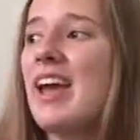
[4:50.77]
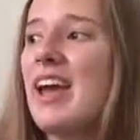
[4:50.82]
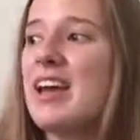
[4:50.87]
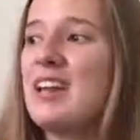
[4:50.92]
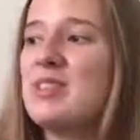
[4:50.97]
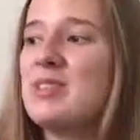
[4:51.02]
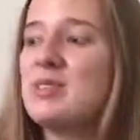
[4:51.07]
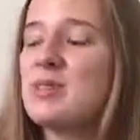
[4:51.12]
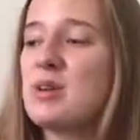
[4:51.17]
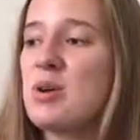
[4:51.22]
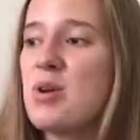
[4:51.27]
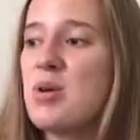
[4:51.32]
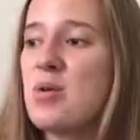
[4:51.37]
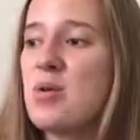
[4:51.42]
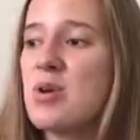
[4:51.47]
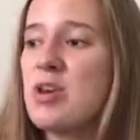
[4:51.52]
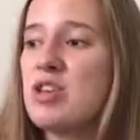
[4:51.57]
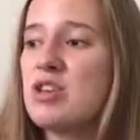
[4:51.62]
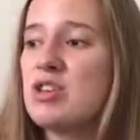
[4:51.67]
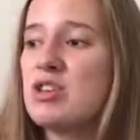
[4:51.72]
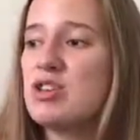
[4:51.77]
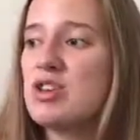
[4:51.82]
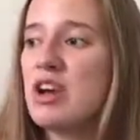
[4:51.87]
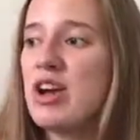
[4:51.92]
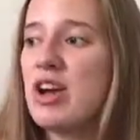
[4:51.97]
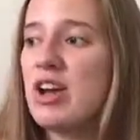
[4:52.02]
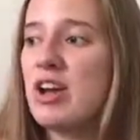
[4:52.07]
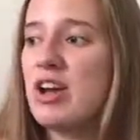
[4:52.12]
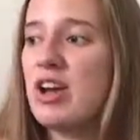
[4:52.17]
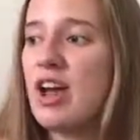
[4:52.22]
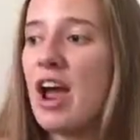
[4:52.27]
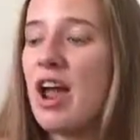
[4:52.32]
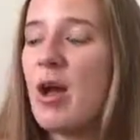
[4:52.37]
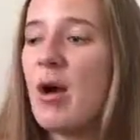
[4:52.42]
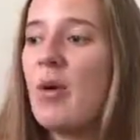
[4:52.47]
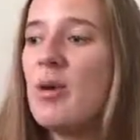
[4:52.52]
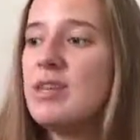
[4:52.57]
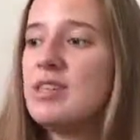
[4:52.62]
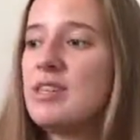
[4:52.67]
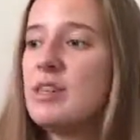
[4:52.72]
And so I
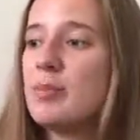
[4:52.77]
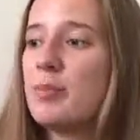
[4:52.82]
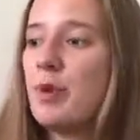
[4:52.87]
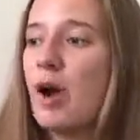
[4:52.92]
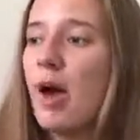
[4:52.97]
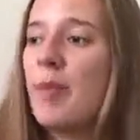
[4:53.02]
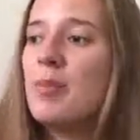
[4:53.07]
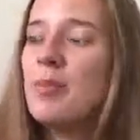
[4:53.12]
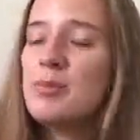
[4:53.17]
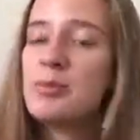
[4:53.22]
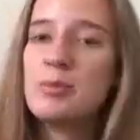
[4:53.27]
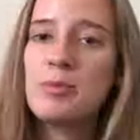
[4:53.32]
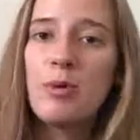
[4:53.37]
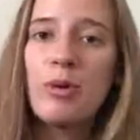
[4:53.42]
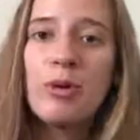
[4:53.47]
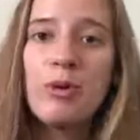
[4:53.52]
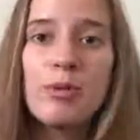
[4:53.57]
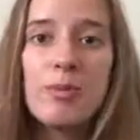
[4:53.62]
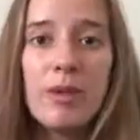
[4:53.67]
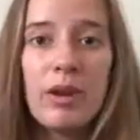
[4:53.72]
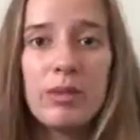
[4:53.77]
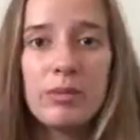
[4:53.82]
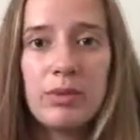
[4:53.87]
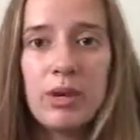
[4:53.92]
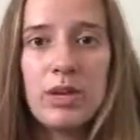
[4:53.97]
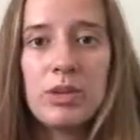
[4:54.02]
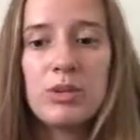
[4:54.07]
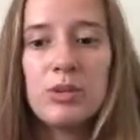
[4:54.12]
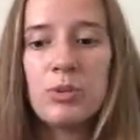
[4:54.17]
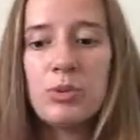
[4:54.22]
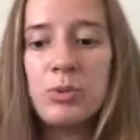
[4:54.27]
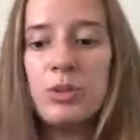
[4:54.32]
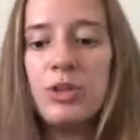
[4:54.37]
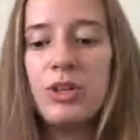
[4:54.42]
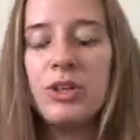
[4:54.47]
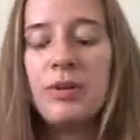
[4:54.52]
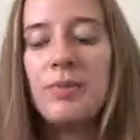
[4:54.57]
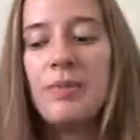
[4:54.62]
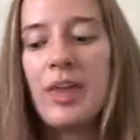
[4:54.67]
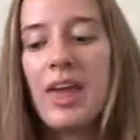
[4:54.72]
always had problems more with my right
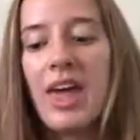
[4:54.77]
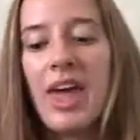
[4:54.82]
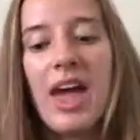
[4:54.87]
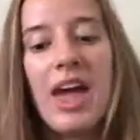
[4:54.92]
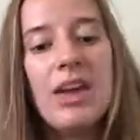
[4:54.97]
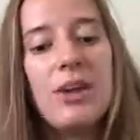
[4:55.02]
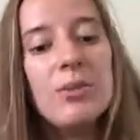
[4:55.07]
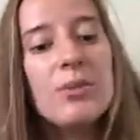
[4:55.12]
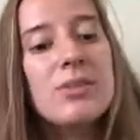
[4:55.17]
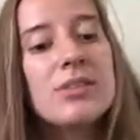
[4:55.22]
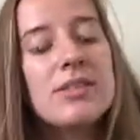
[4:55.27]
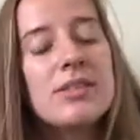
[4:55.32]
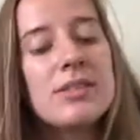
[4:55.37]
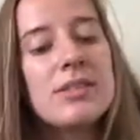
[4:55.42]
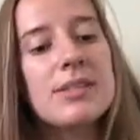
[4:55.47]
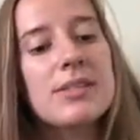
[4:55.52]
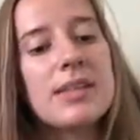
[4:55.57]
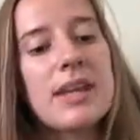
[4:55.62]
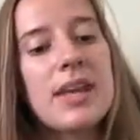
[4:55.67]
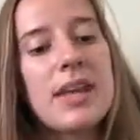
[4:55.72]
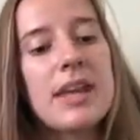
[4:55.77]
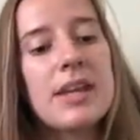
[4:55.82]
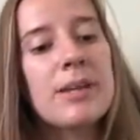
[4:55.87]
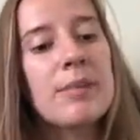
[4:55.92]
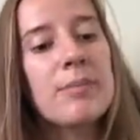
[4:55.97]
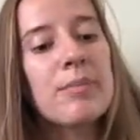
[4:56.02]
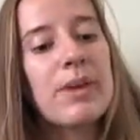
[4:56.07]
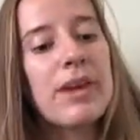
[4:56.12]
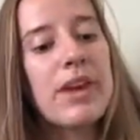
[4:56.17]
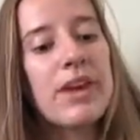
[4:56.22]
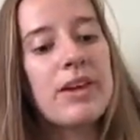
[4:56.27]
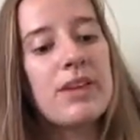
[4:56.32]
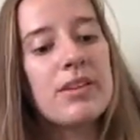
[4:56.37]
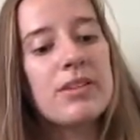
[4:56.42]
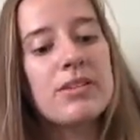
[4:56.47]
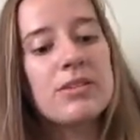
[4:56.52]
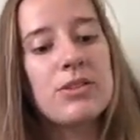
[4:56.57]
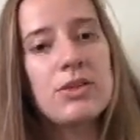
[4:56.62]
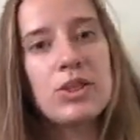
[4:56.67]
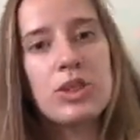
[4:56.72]
shoulder, and it was insane
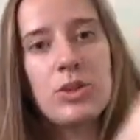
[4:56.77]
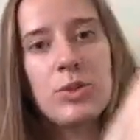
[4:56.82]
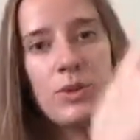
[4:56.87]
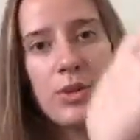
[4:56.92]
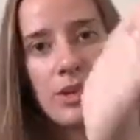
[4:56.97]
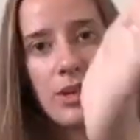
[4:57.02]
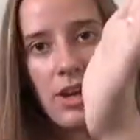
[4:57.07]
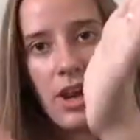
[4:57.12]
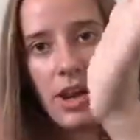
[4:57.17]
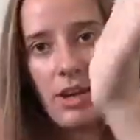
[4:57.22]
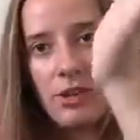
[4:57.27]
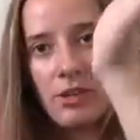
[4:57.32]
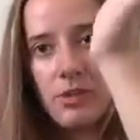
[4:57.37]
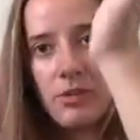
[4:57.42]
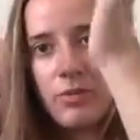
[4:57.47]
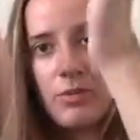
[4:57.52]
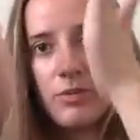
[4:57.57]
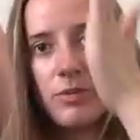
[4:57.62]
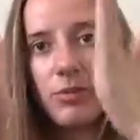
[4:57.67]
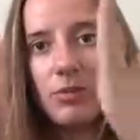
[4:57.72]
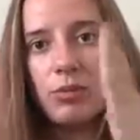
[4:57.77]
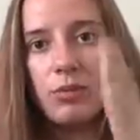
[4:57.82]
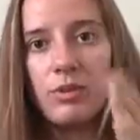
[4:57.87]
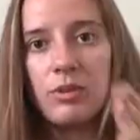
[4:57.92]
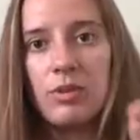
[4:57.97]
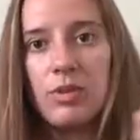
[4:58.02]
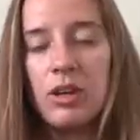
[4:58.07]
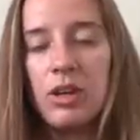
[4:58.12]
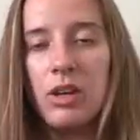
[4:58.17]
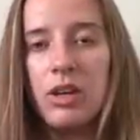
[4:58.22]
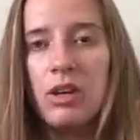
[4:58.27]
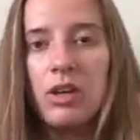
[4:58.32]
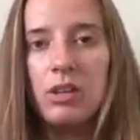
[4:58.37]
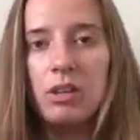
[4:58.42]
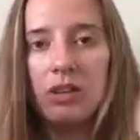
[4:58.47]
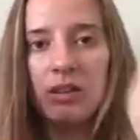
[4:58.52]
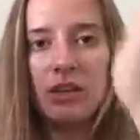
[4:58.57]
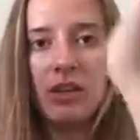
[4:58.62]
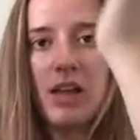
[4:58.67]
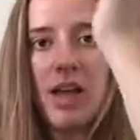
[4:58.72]
because she would kind of
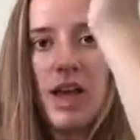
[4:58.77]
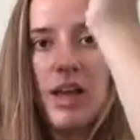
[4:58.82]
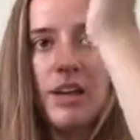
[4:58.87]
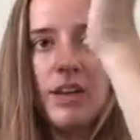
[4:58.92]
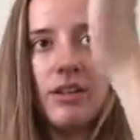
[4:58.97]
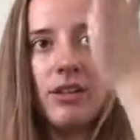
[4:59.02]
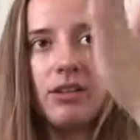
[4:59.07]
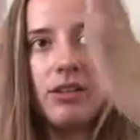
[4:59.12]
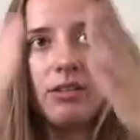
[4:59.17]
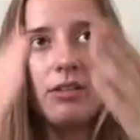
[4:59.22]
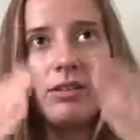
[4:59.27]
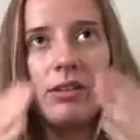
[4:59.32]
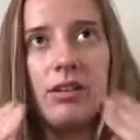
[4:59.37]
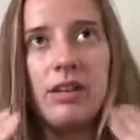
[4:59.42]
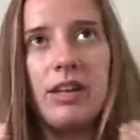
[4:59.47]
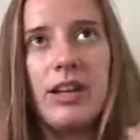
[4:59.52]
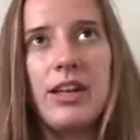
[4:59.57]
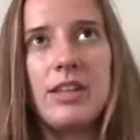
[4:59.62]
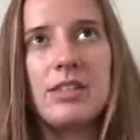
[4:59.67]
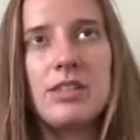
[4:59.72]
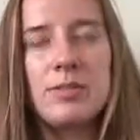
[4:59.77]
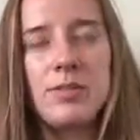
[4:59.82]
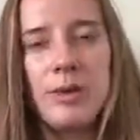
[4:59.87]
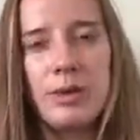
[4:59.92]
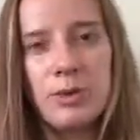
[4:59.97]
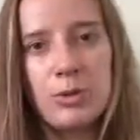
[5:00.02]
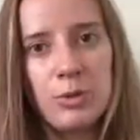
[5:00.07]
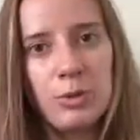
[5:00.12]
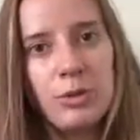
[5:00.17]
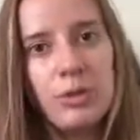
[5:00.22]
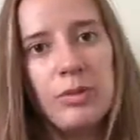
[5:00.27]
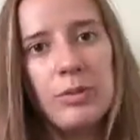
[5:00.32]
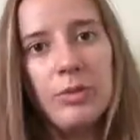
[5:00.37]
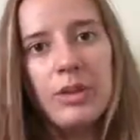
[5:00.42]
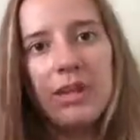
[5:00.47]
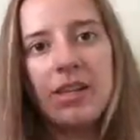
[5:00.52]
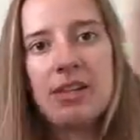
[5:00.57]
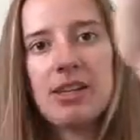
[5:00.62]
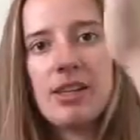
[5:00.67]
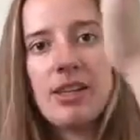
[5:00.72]
line against my shoulder
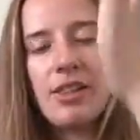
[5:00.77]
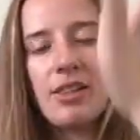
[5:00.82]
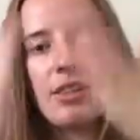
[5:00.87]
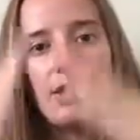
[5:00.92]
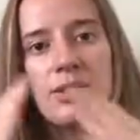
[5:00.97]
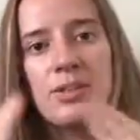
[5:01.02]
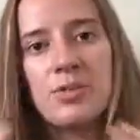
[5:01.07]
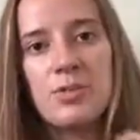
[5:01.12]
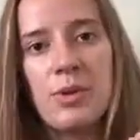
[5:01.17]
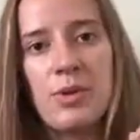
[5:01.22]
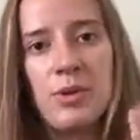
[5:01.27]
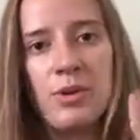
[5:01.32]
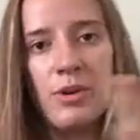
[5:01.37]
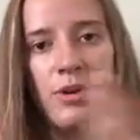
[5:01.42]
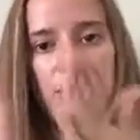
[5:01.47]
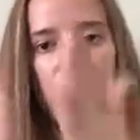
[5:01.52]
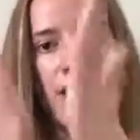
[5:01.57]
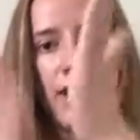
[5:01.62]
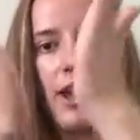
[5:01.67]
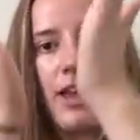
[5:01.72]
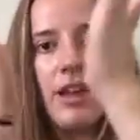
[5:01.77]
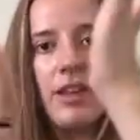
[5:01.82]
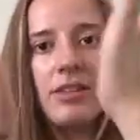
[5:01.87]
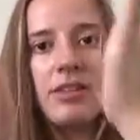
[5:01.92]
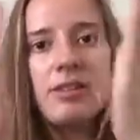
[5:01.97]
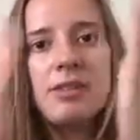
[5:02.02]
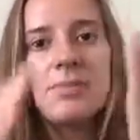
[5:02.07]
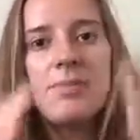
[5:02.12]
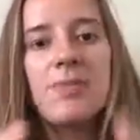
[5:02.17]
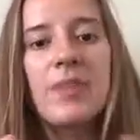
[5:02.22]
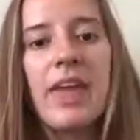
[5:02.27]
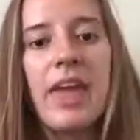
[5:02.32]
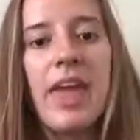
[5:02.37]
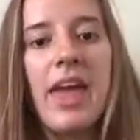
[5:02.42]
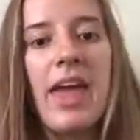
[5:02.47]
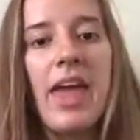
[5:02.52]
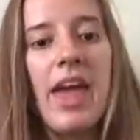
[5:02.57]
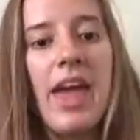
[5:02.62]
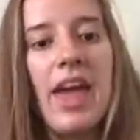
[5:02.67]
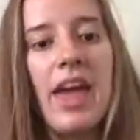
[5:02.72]
blades like this with her hands,
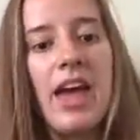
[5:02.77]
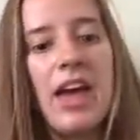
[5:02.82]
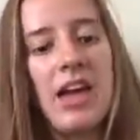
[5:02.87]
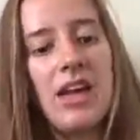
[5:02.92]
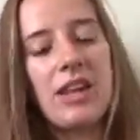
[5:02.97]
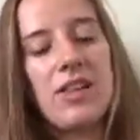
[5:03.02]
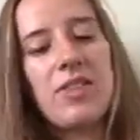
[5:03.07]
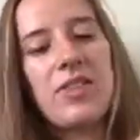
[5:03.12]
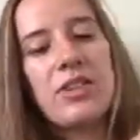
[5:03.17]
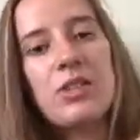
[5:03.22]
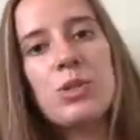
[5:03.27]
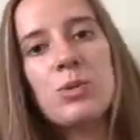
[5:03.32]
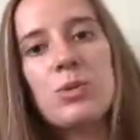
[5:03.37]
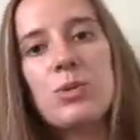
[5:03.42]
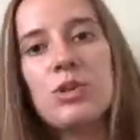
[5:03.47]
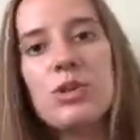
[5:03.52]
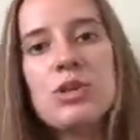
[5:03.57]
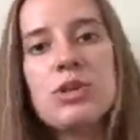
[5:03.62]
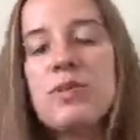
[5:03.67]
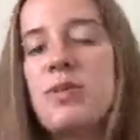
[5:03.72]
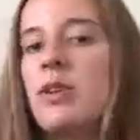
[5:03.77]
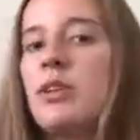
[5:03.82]
and this one just